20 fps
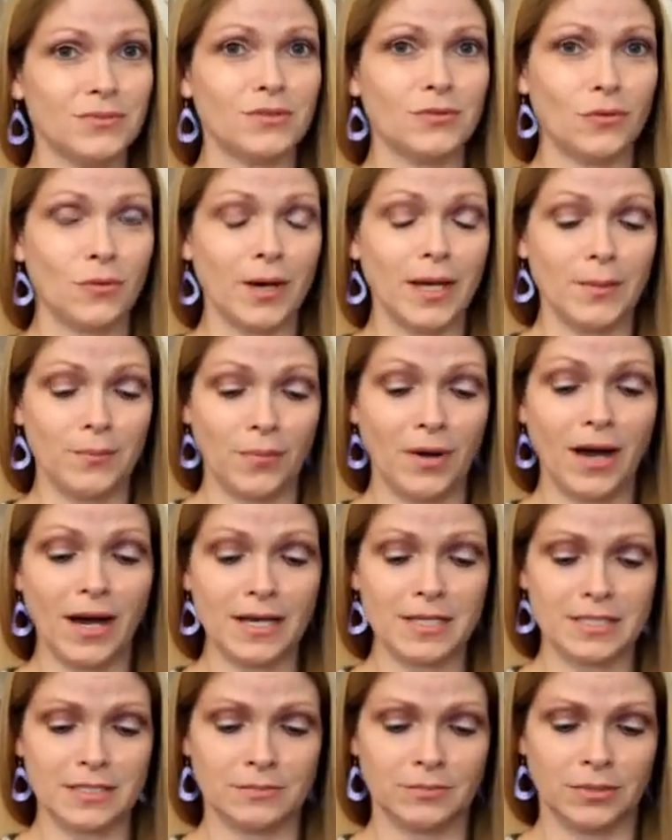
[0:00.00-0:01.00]
quite
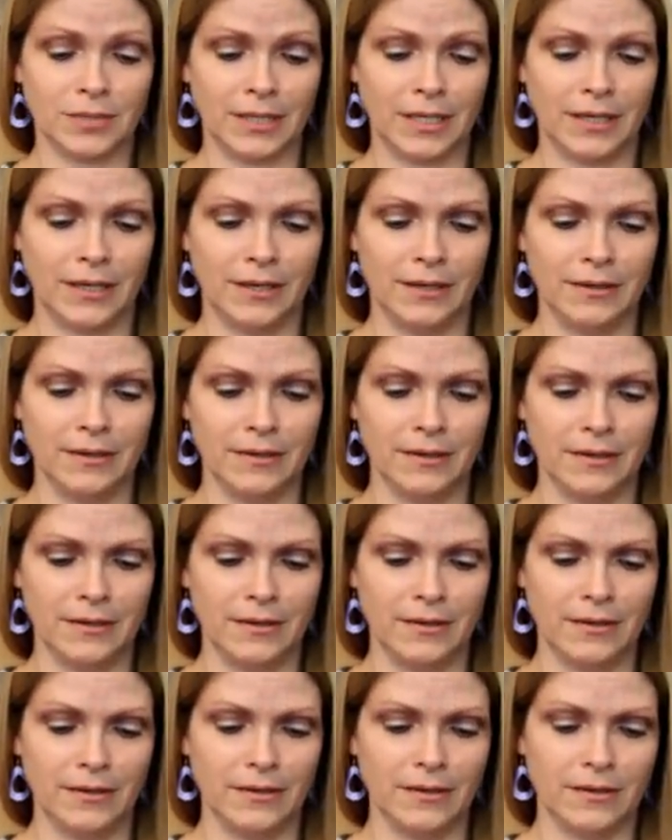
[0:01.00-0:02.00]
possibly
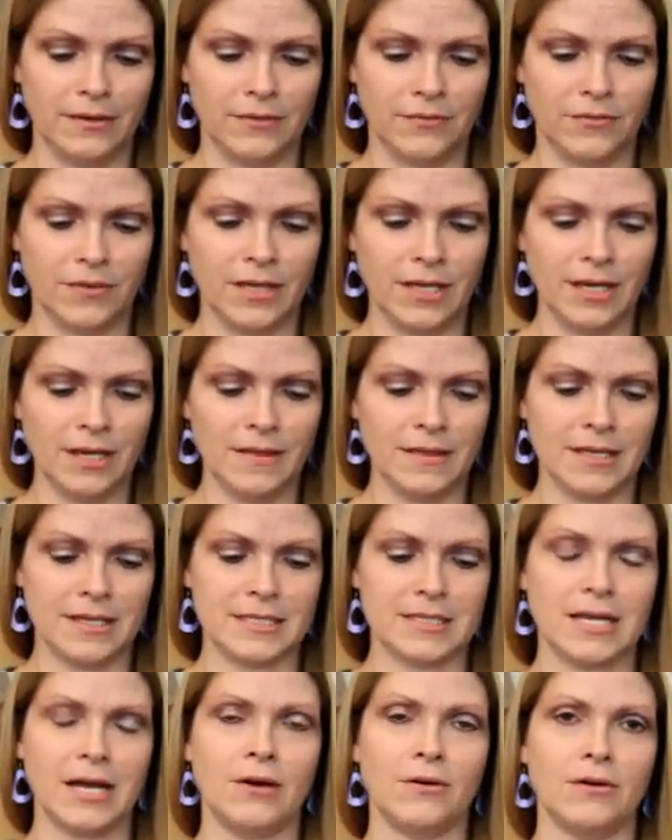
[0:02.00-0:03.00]
of getting
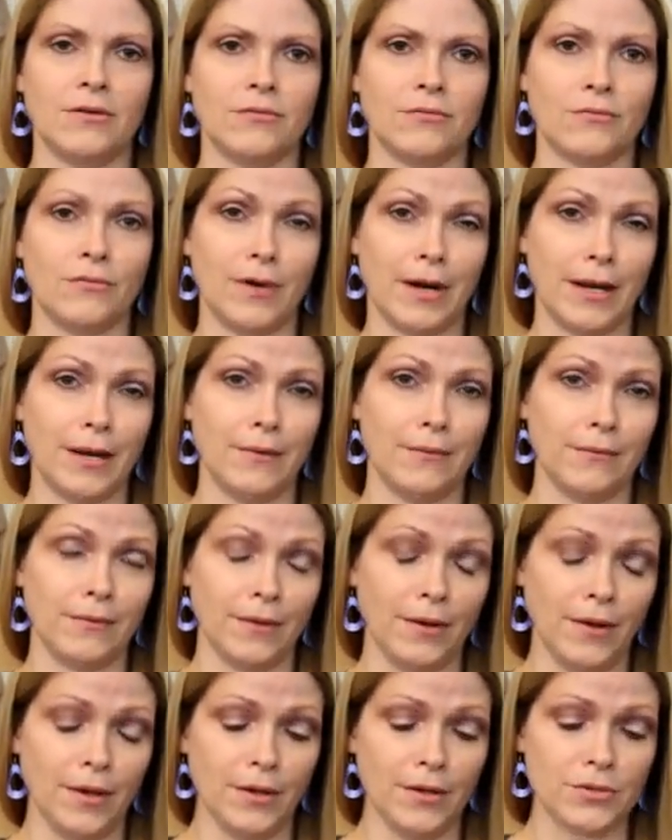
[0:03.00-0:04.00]
this out of
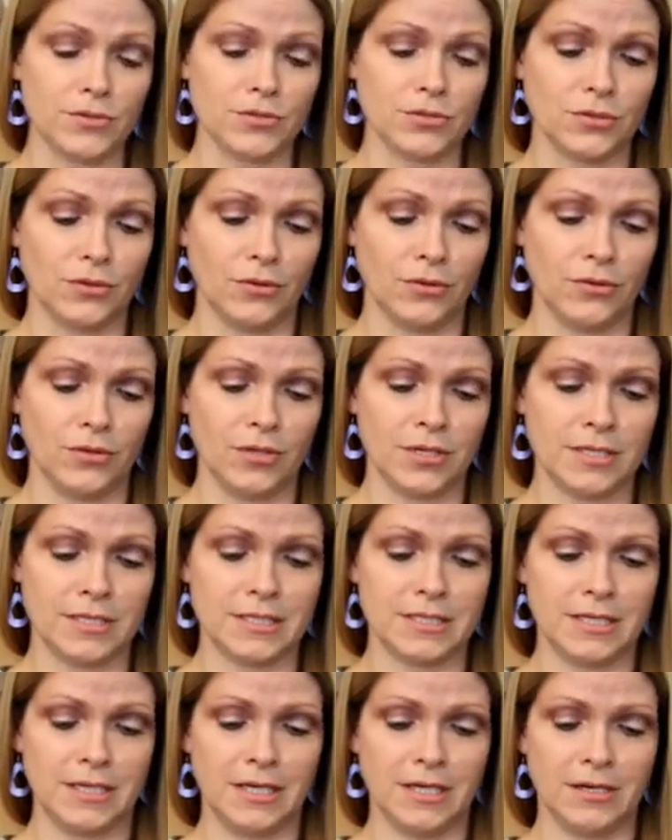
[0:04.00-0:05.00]
round. So you can
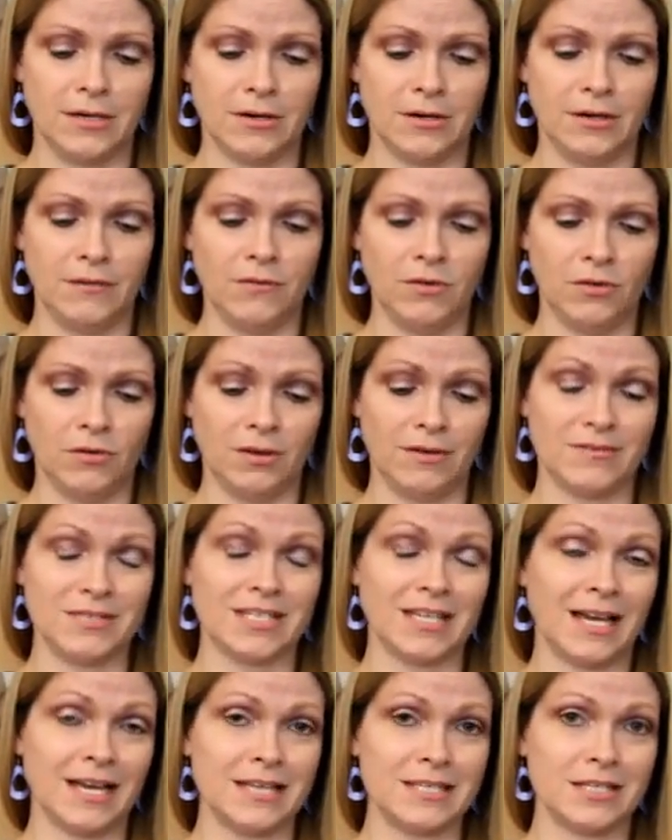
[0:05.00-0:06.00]
see here, even though I've
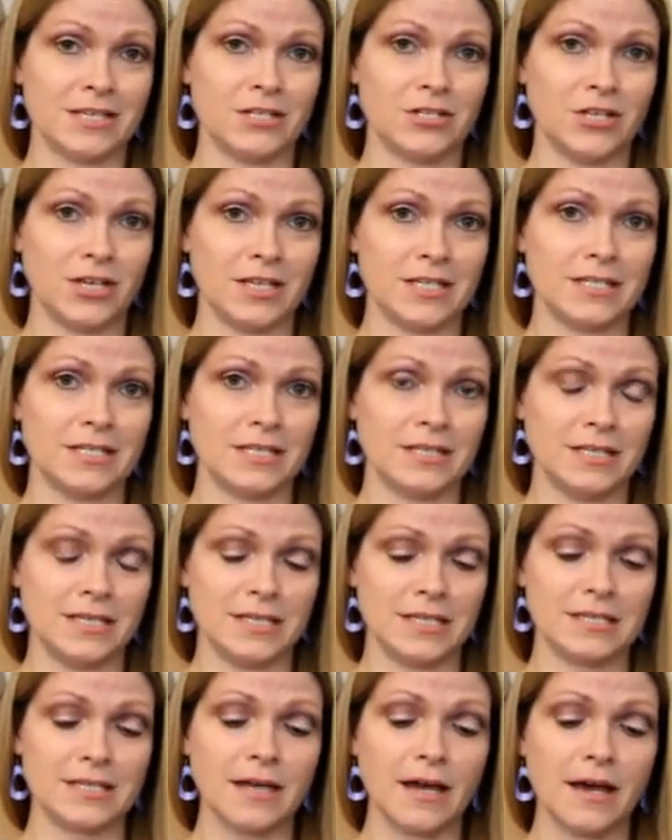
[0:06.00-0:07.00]
size adjusted
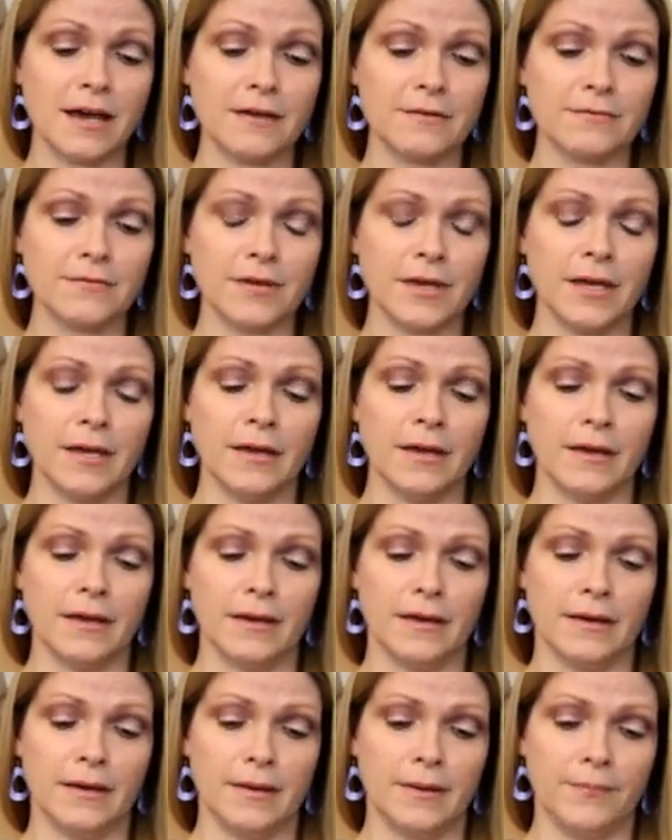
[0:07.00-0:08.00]
this cuff,
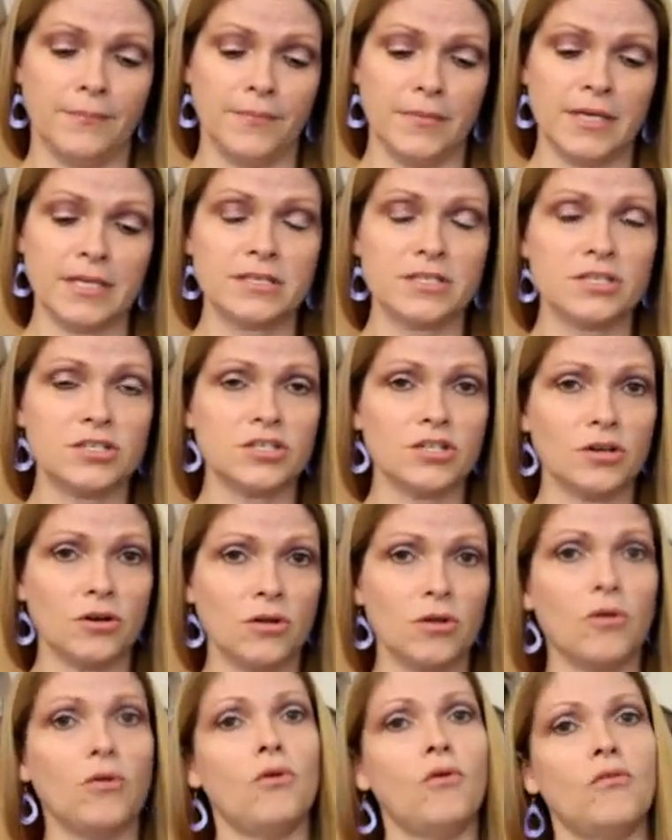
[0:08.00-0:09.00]
it's
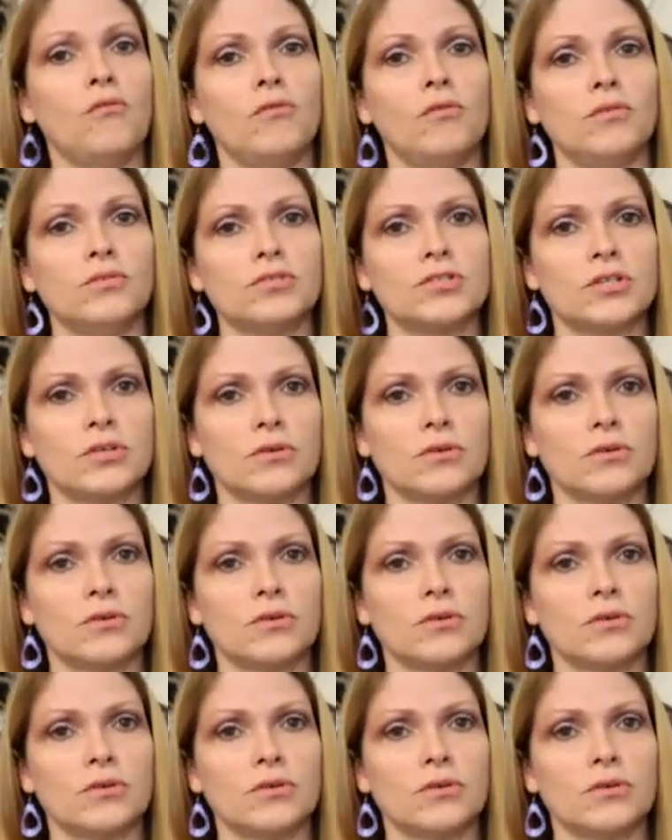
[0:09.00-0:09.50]
still oval,